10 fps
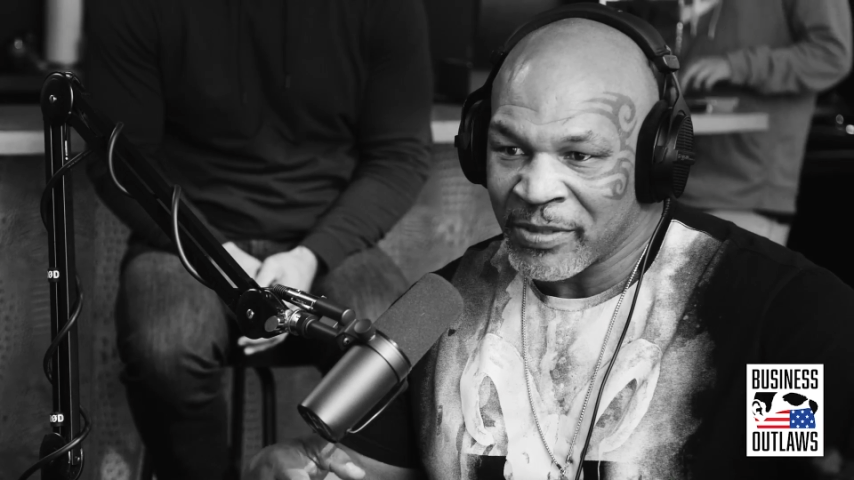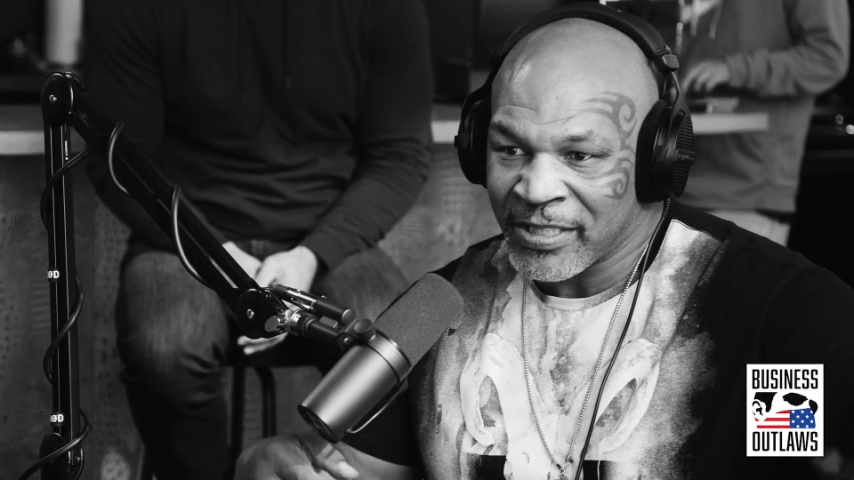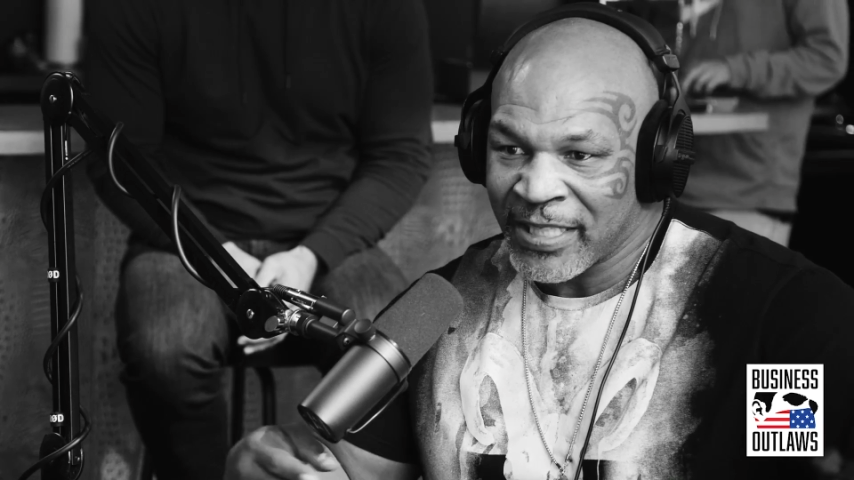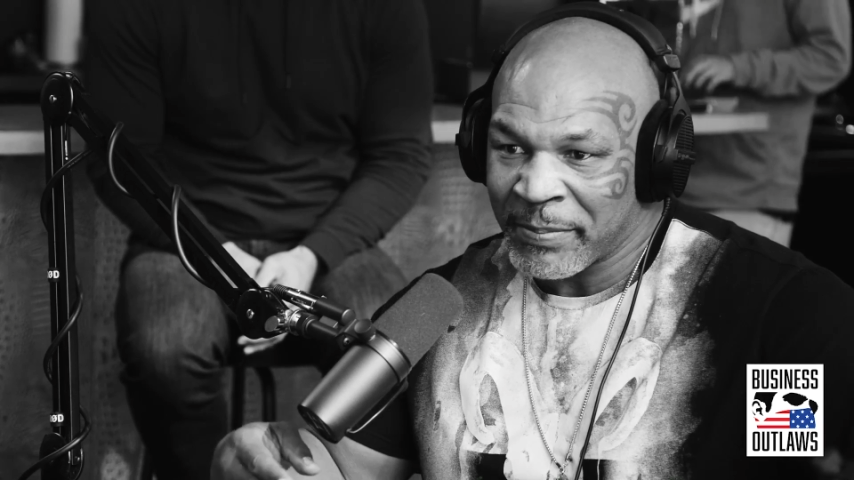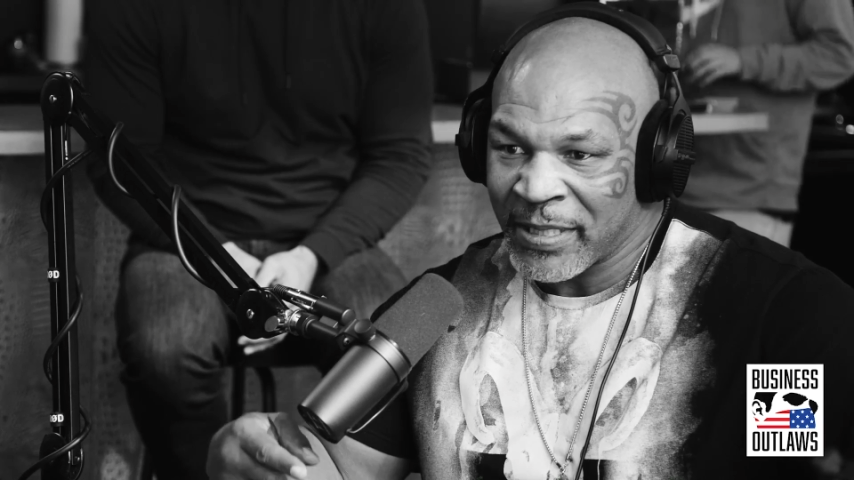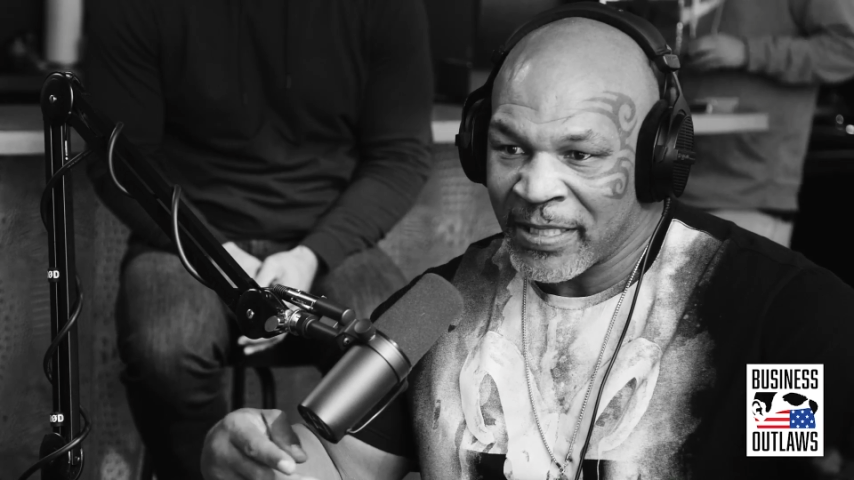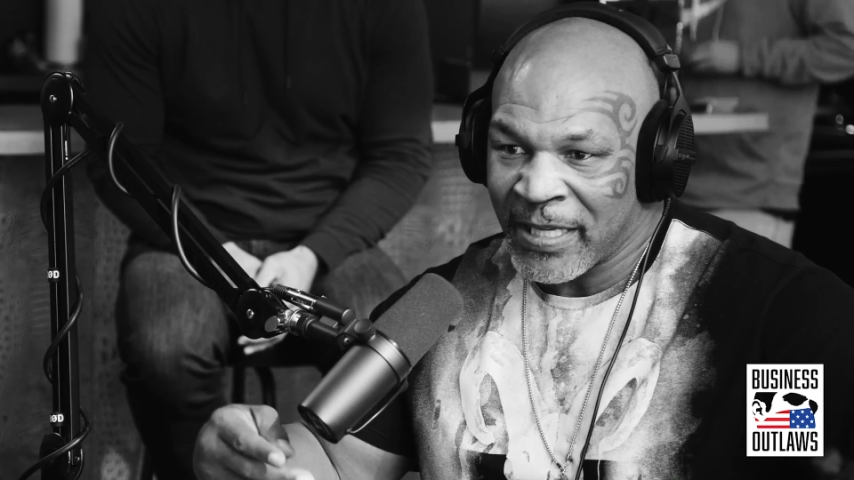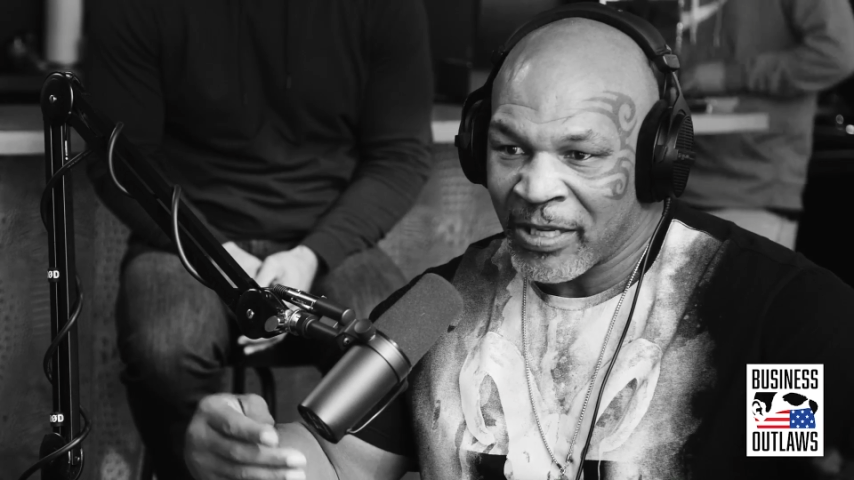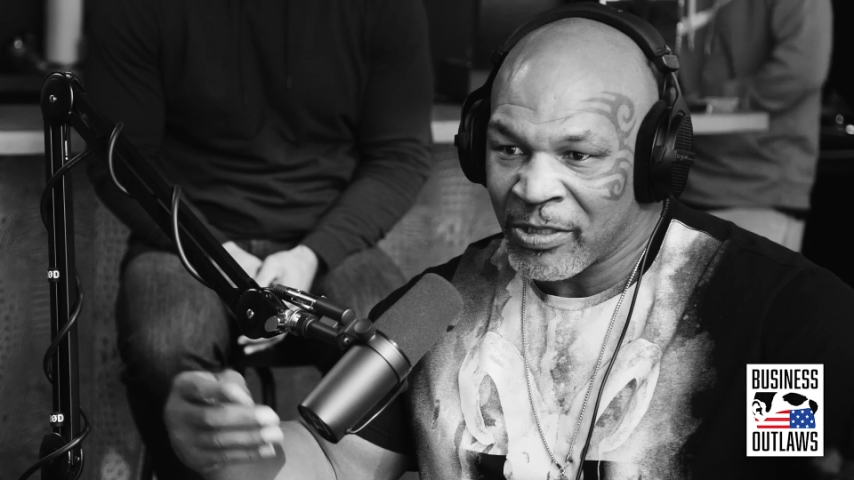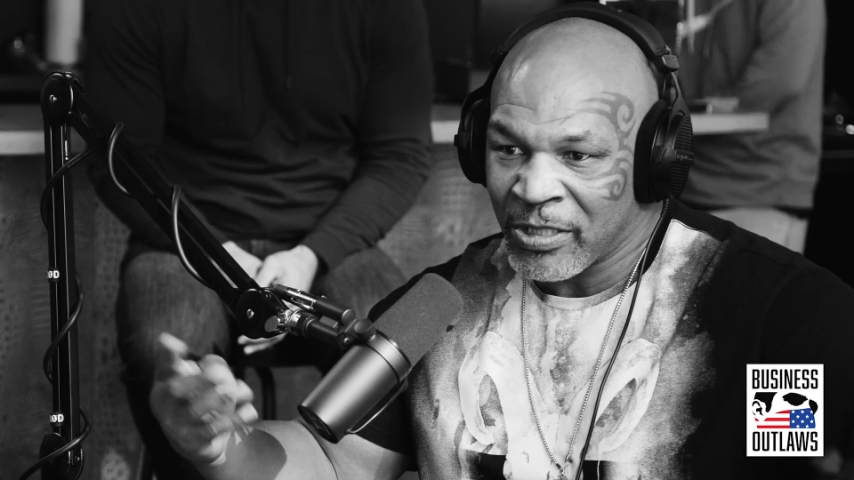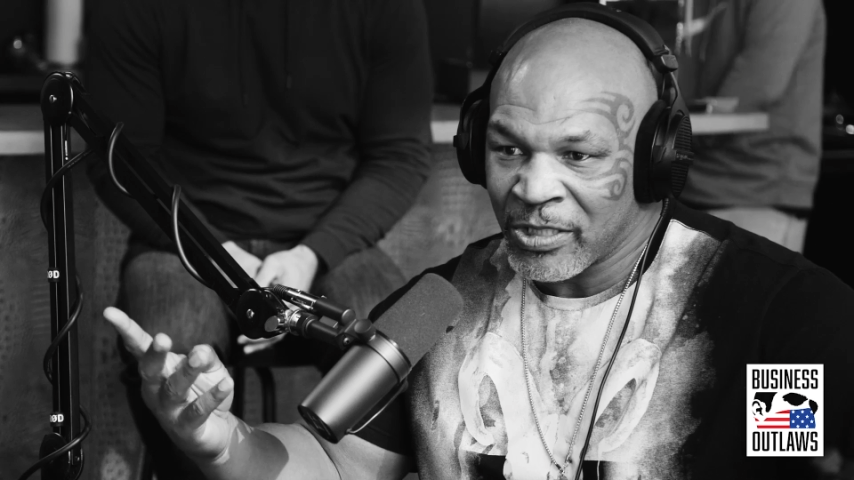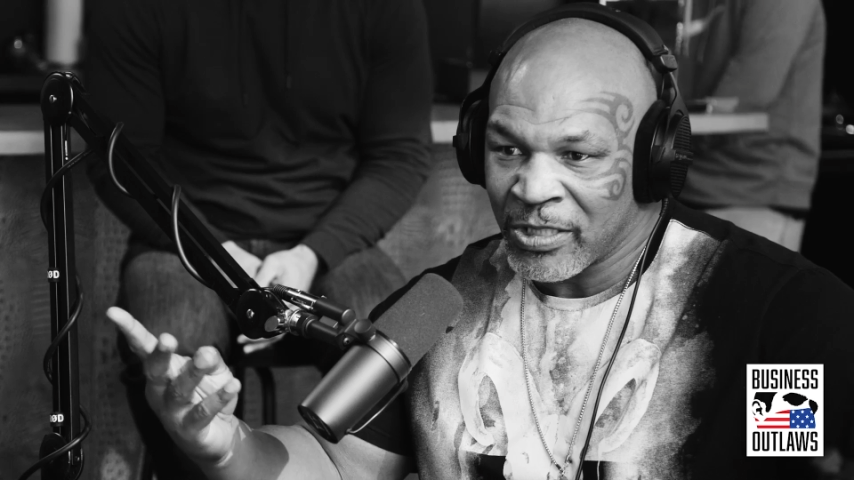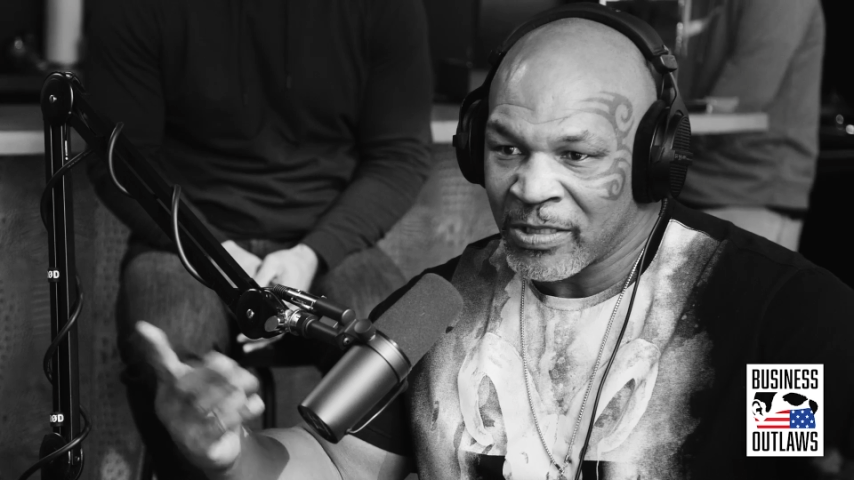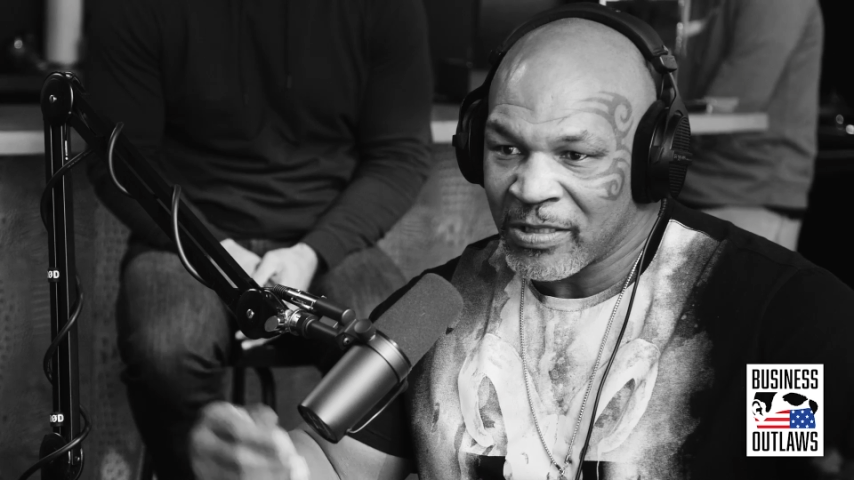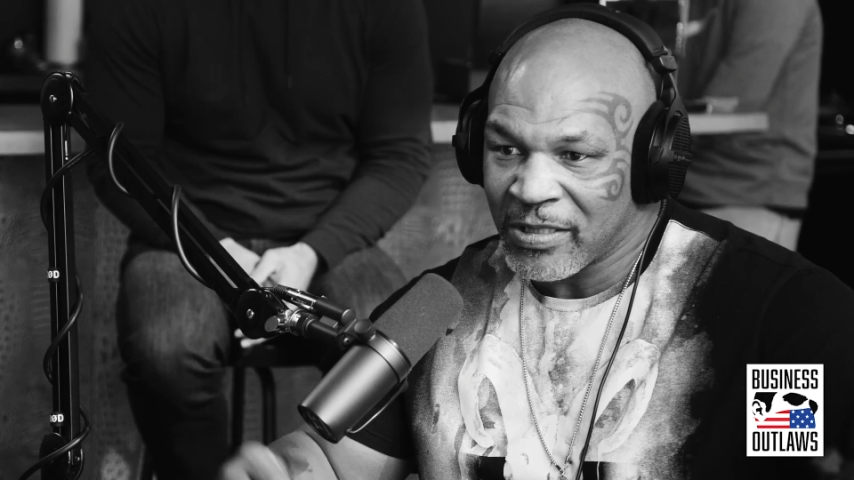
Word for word: the step getting out of the hood.